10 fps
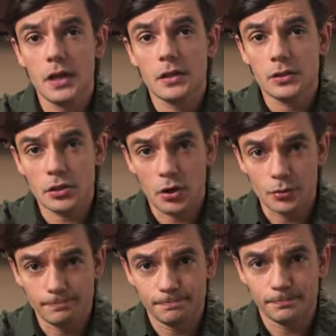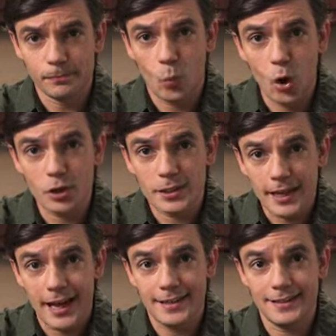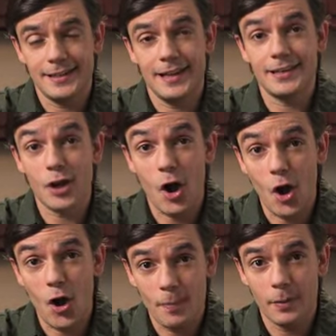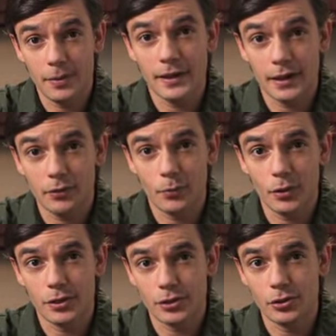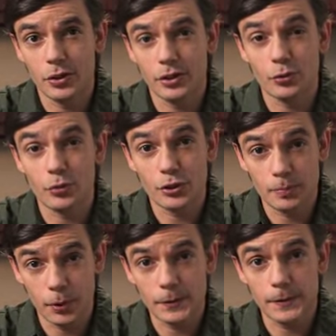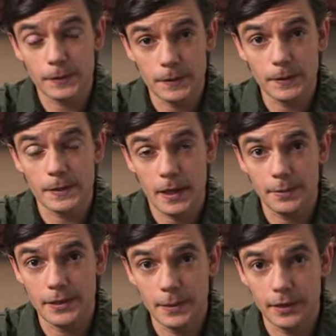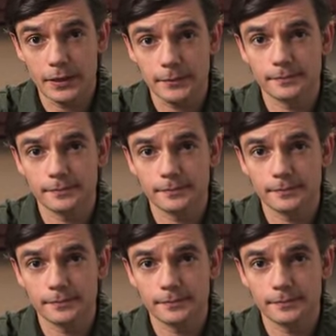So, what can and are public health workers doing to respond to this epidemic?